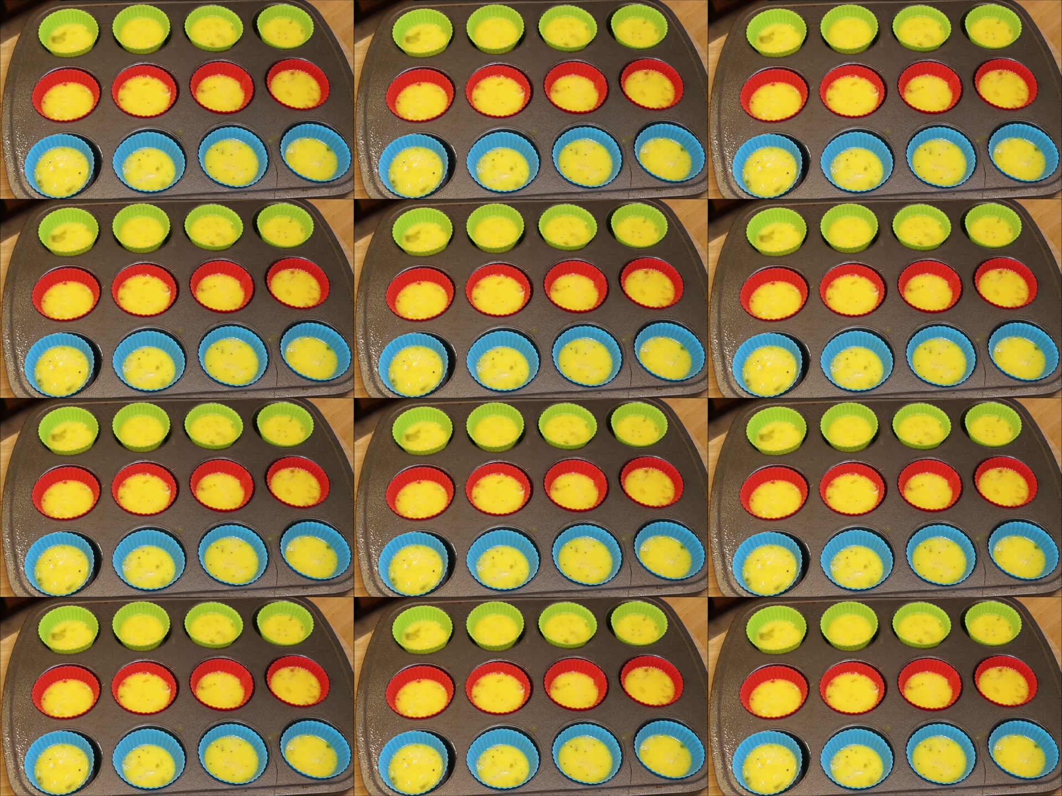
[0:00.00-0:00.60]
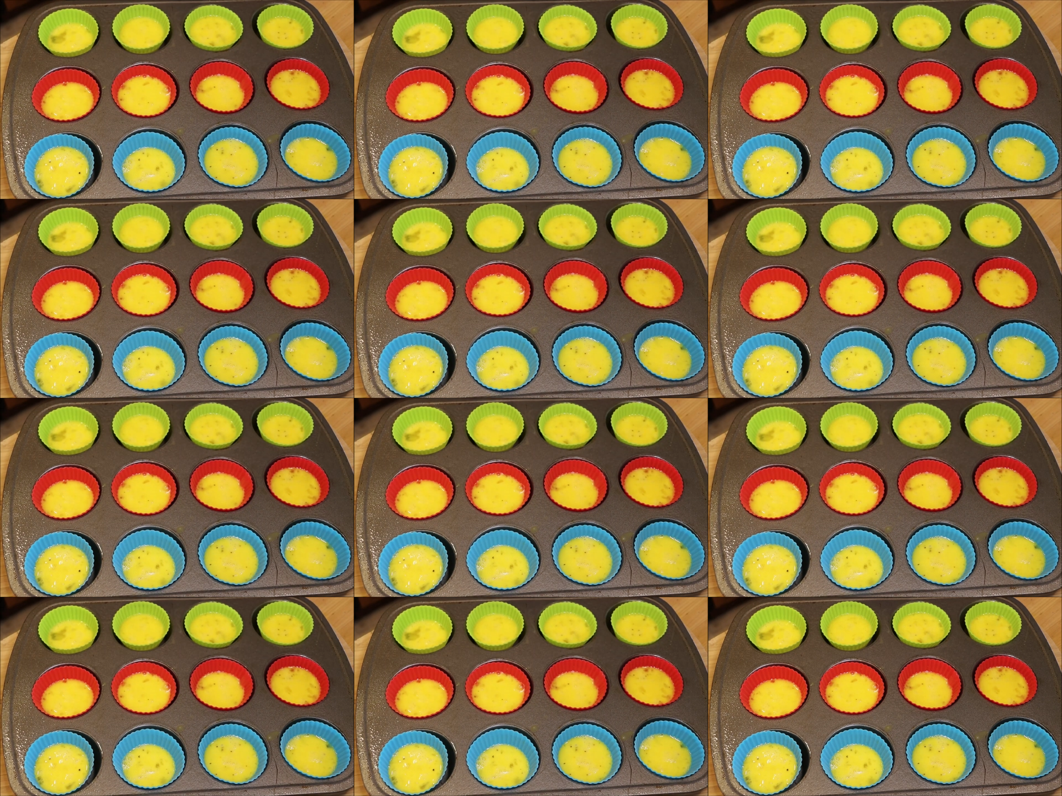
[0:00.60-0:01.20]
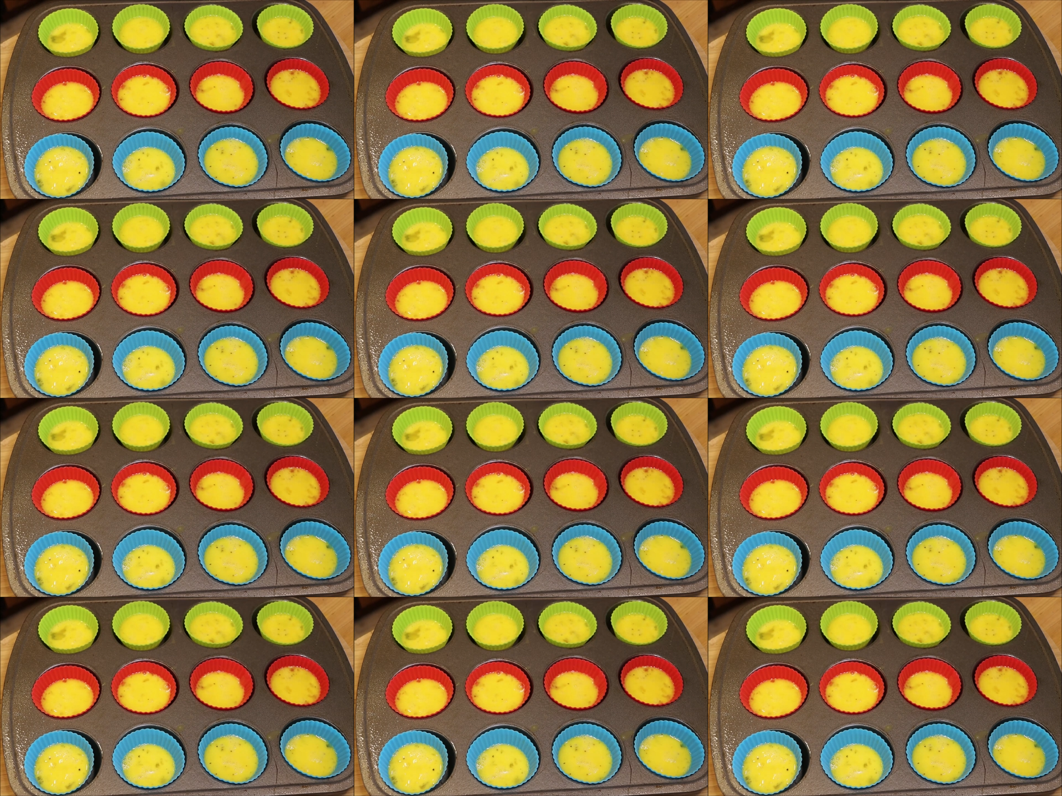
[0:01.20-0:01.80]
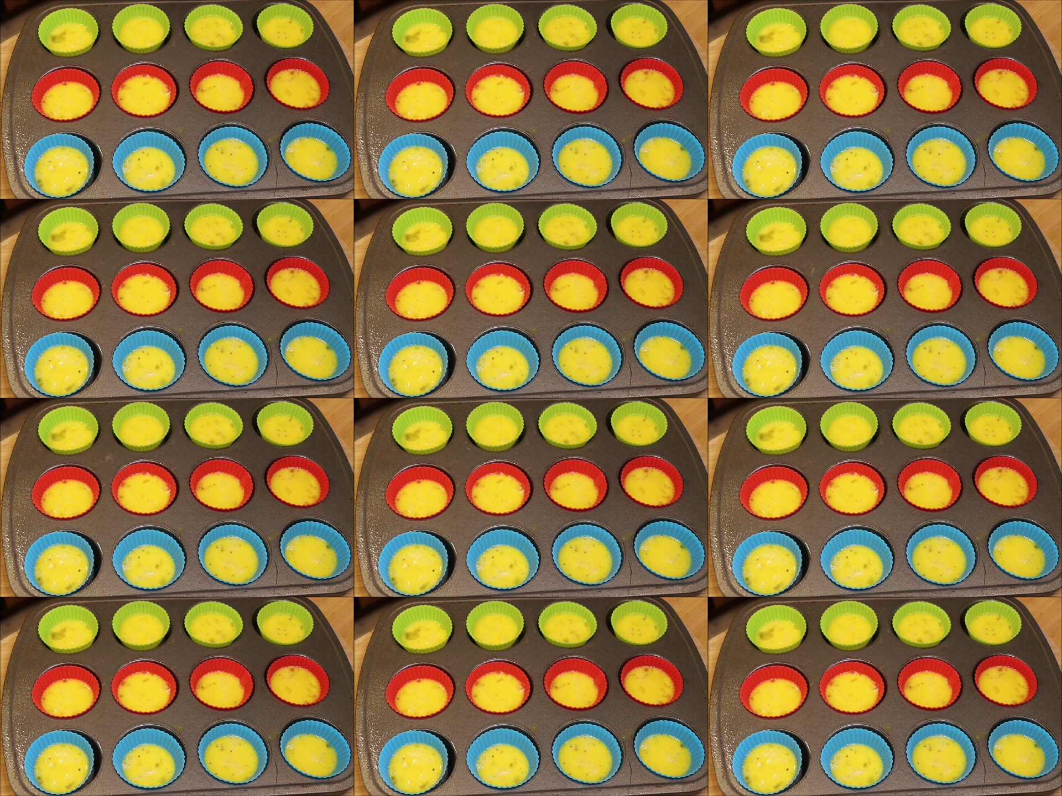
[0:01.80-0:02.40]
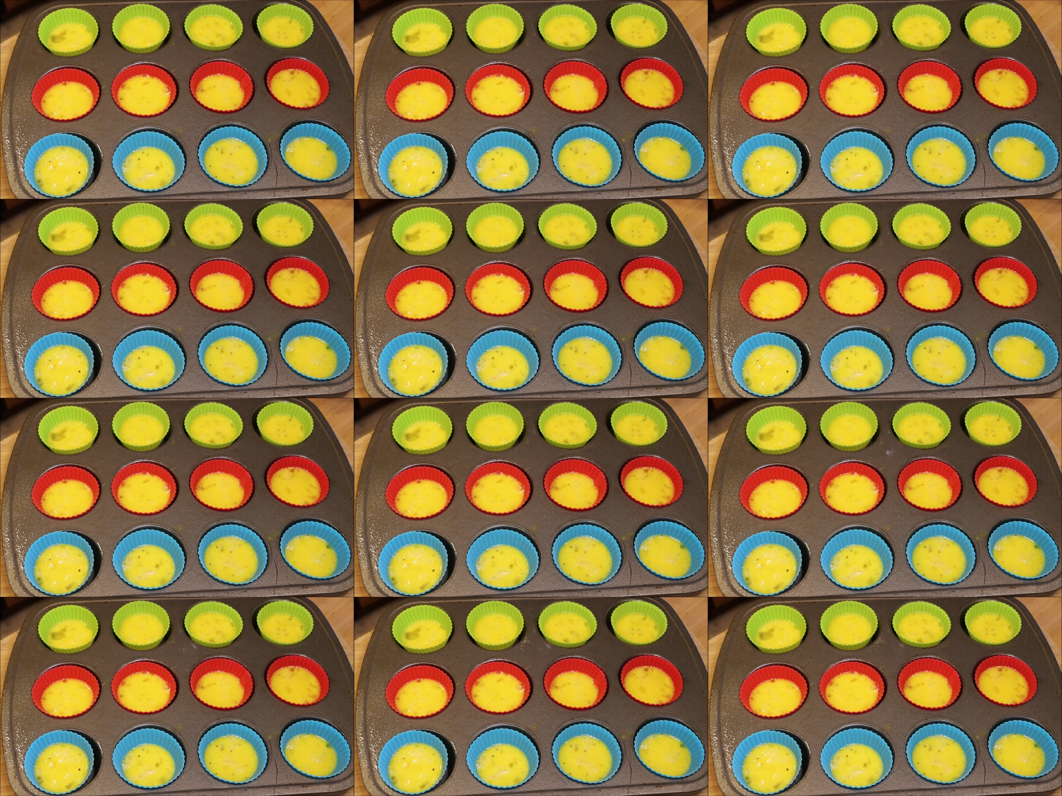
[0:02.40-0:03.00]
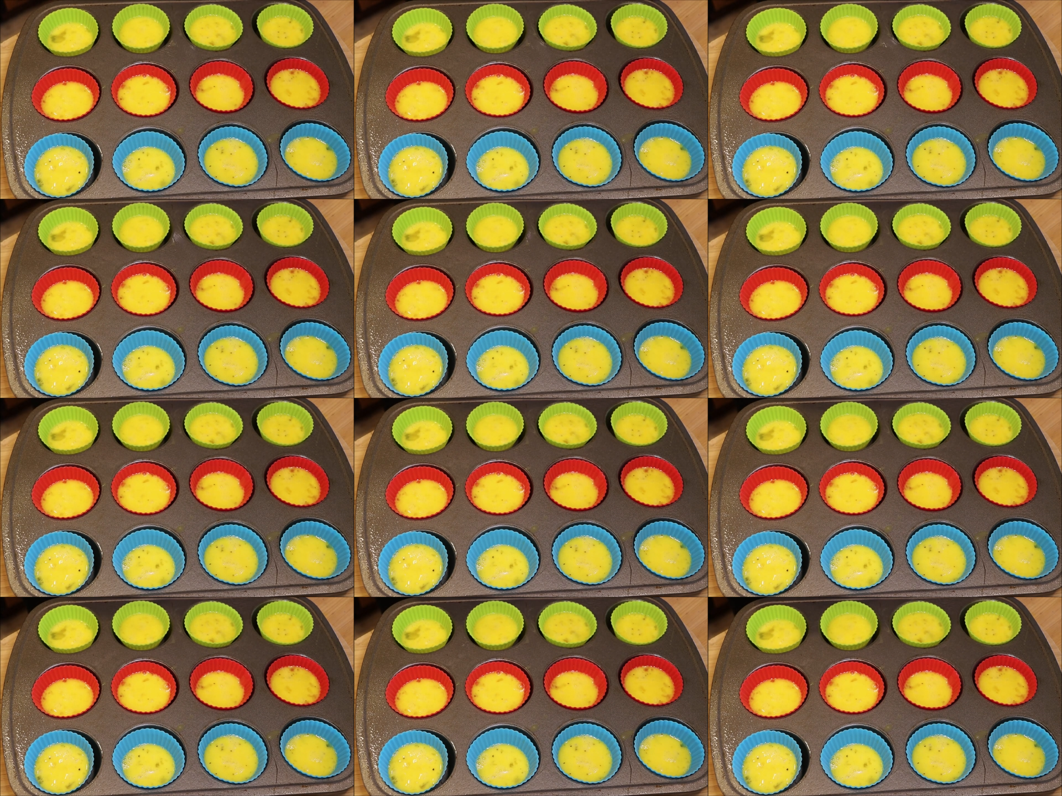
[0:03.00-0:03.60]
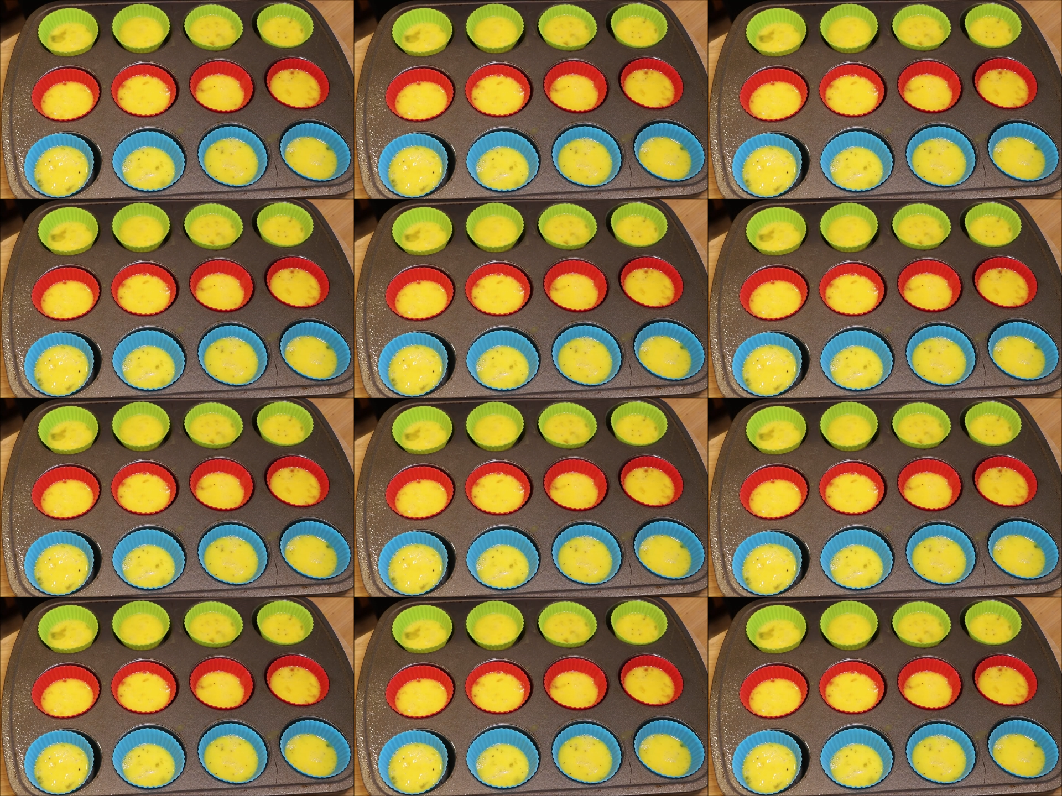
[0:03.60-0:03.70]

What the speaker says: Nobody's mouth can be seen.